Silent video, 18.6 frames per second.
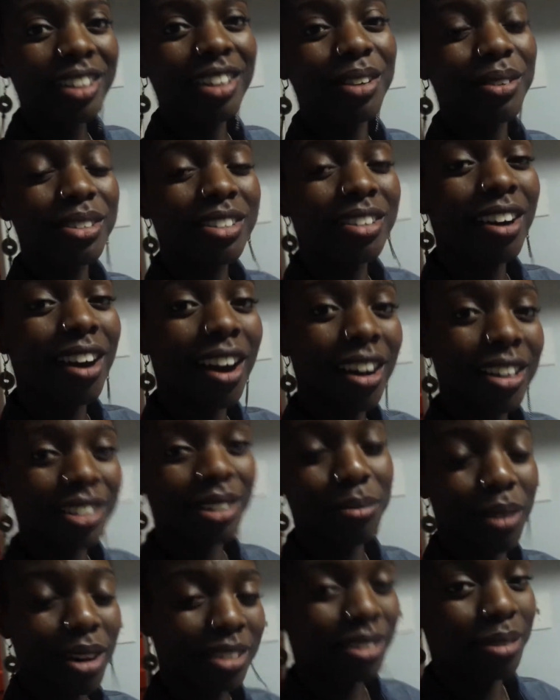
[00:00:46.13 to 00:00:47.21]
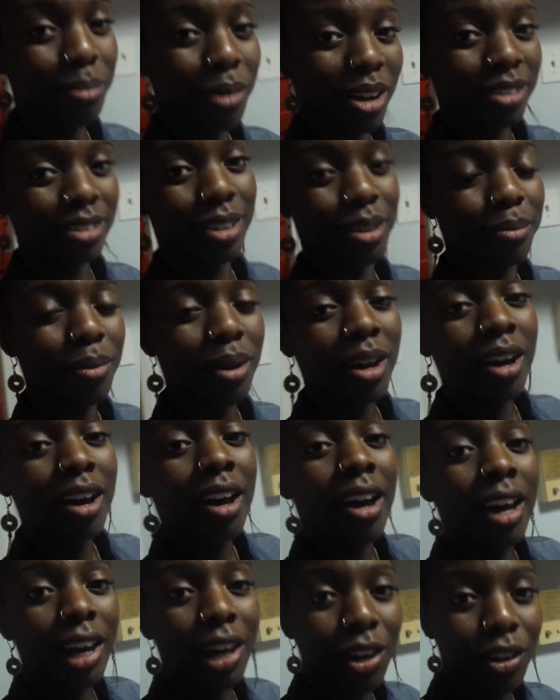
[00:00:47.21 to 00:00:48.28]
There was an awesome
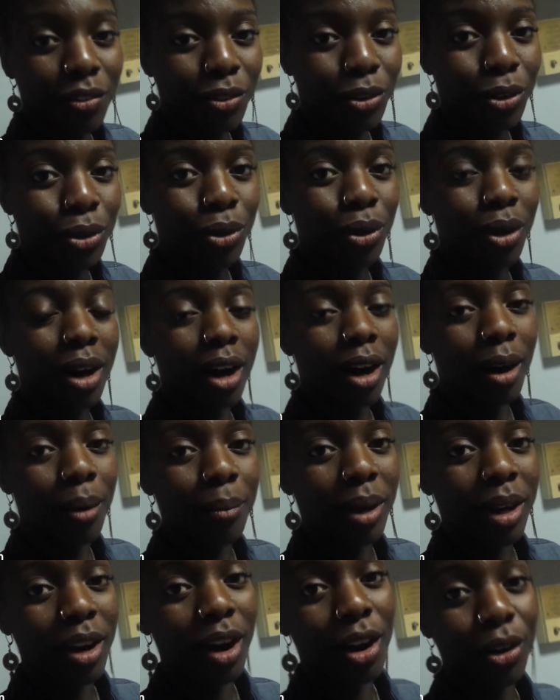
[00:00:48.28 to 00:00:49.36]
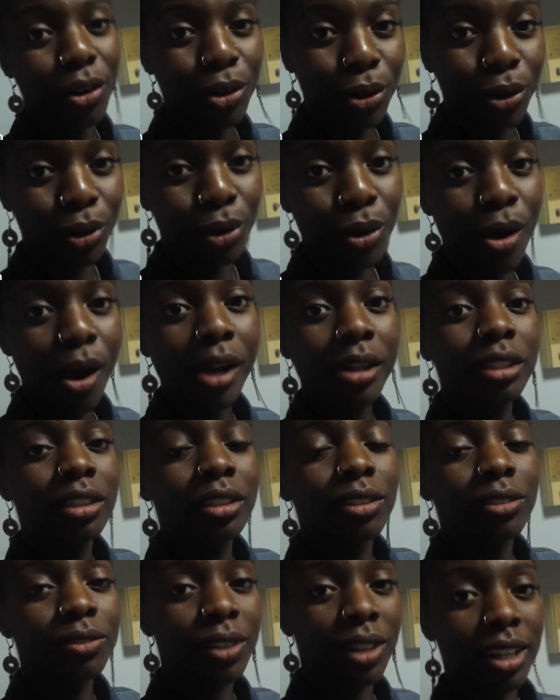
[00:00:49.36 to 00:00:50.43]
interview, an article
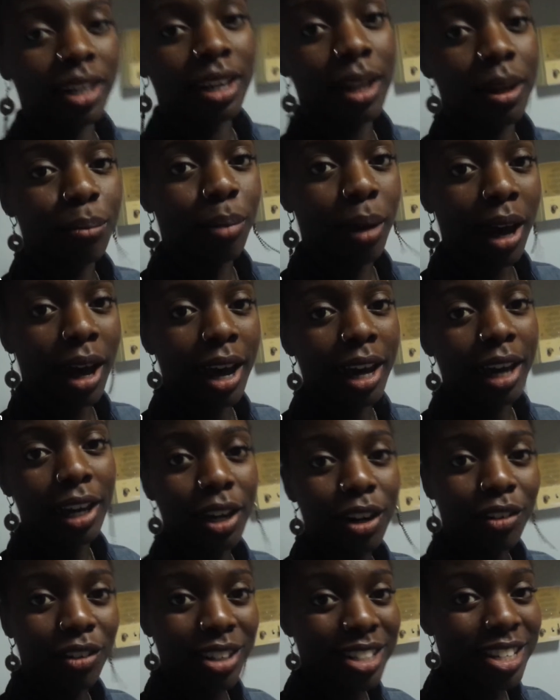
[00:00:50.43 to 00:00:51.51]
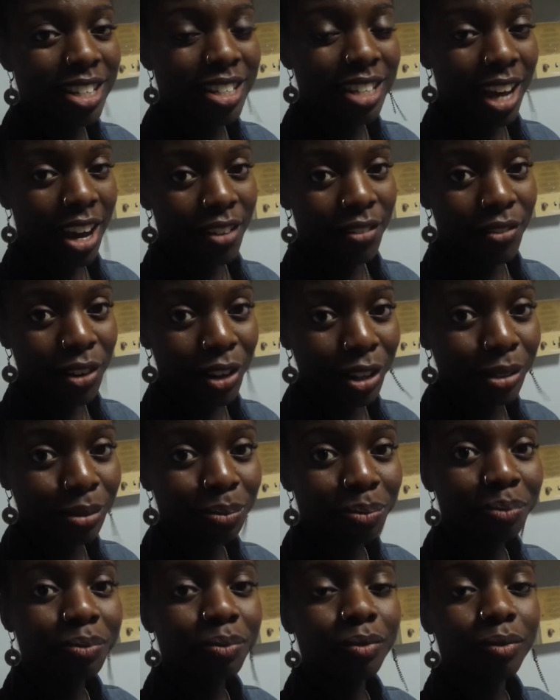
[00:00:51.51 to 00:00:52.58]
written by Carissa
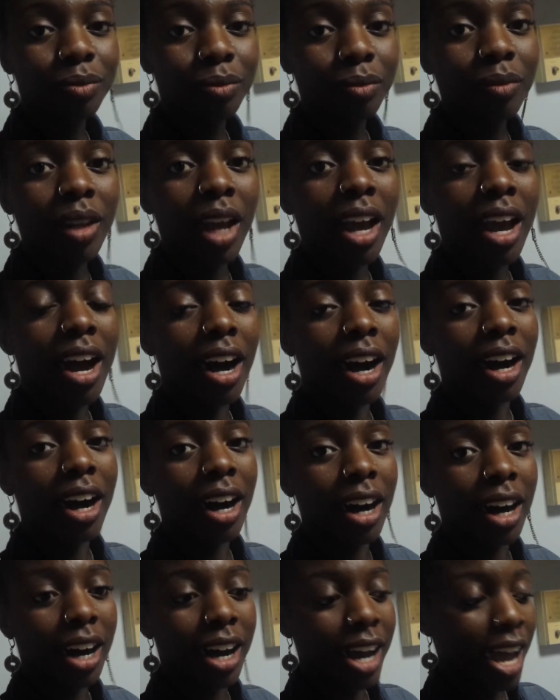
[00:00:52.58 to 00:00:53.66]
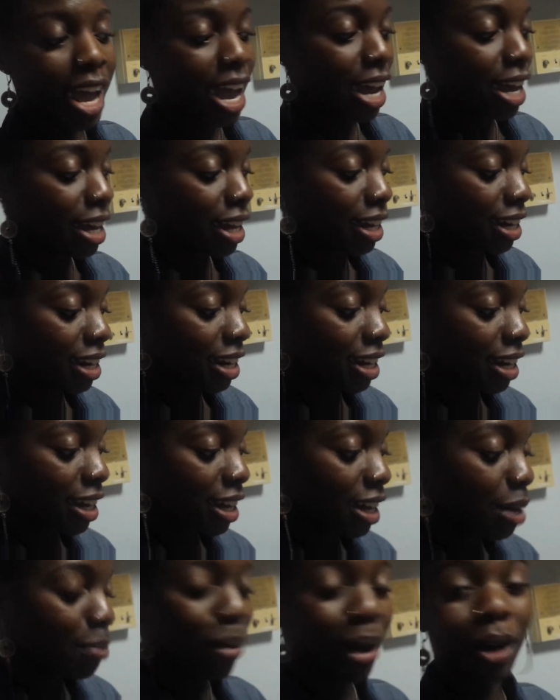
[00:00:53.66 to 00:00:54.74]
Sanford and
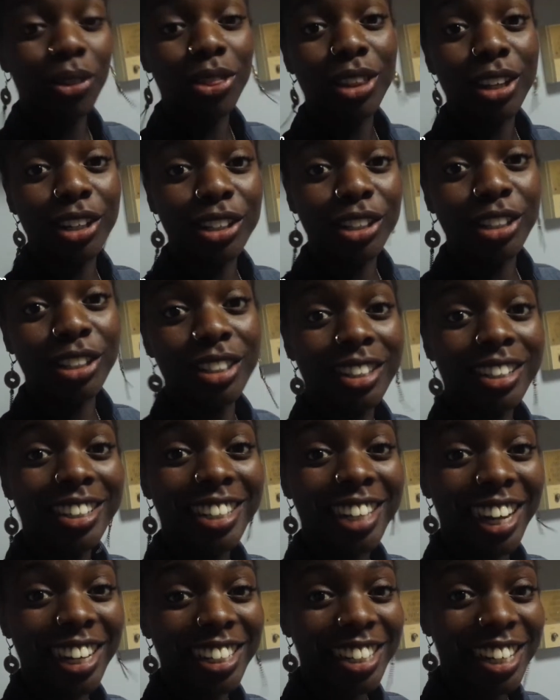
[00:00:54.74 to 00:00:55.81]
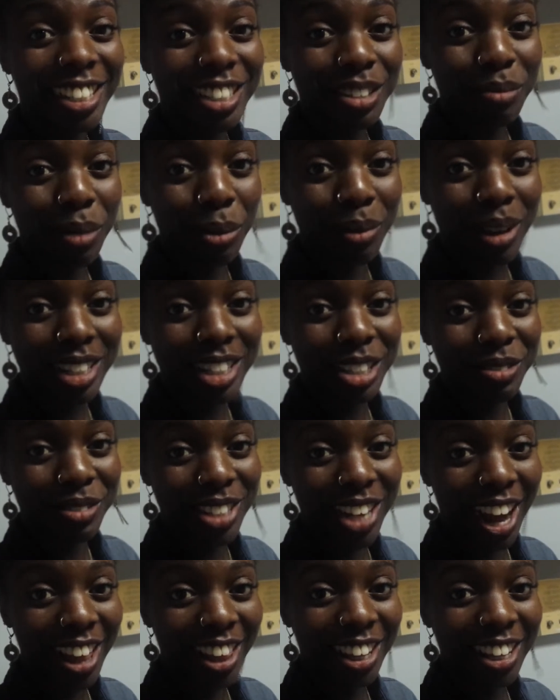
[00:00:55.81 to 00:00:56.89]
about the 90 Days of Momentum
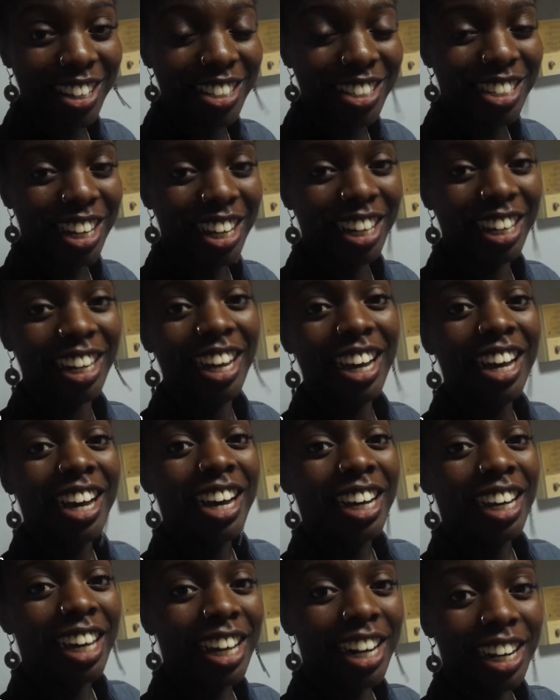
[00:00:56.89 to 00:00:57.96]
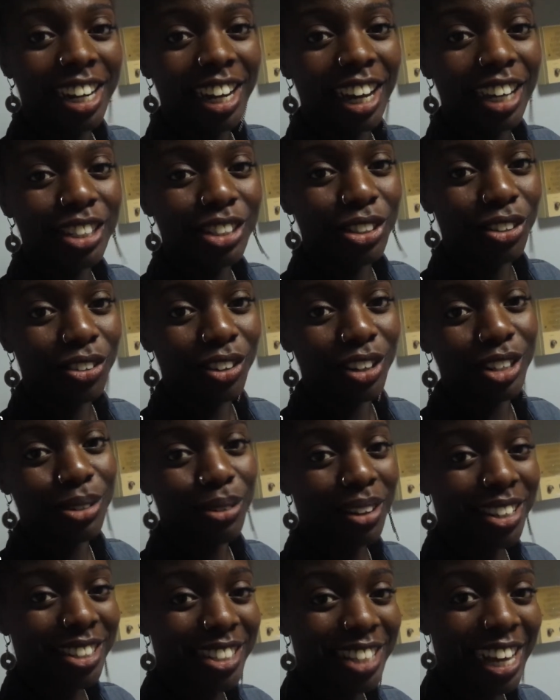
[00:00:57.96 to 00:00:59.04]
Challenge and Que Rica Jewelry as
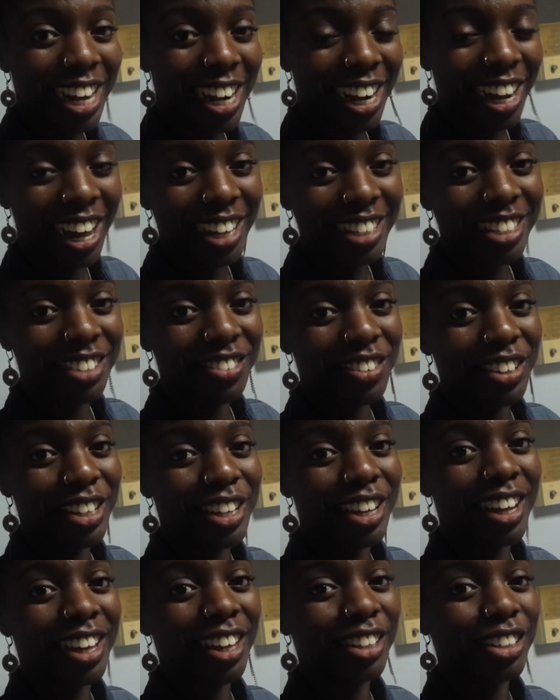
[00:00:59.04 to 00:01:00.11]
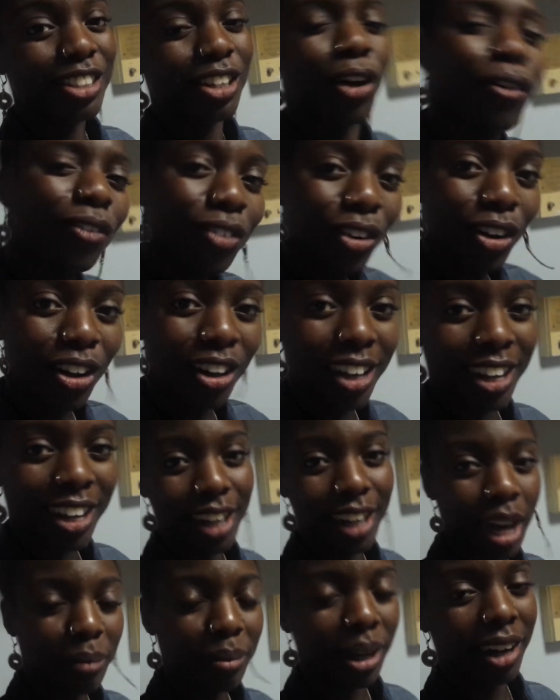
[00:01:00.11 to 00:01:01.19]
well as Que Rica TV, the overall
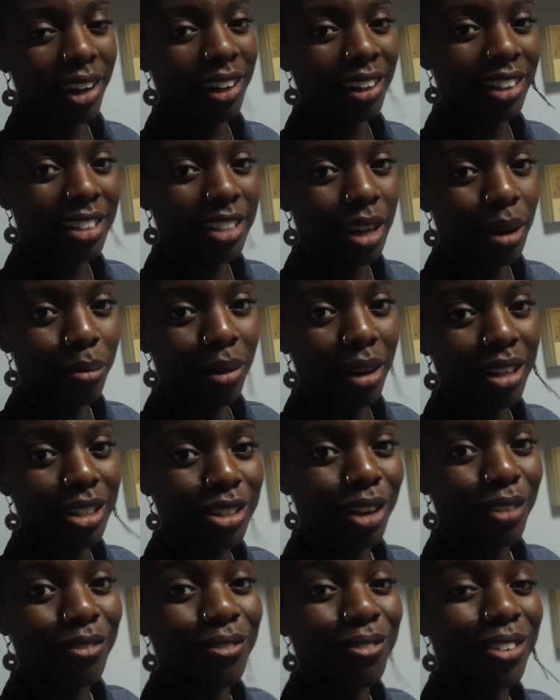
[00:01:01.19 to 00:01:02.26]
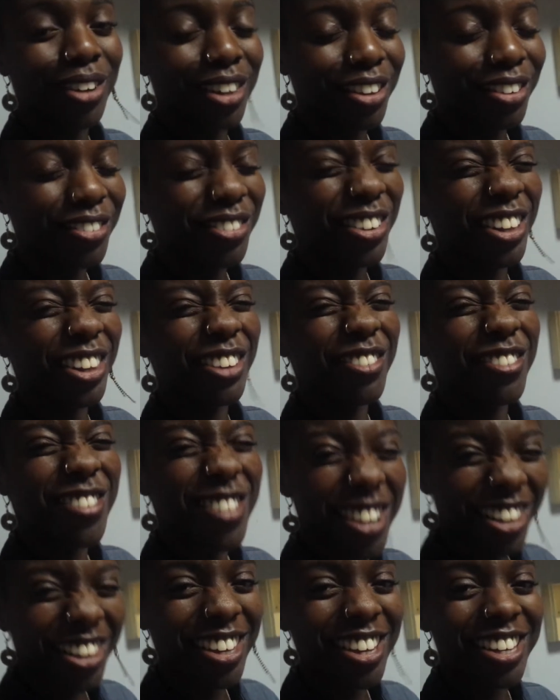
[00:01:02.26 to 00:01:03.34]
Rica by Erica Lasan brand. So I'm really, really,
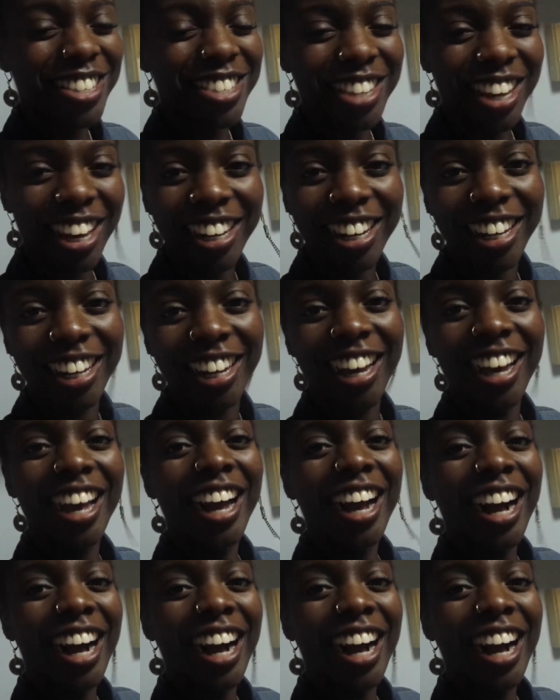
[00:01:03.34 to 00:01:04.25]
really excited.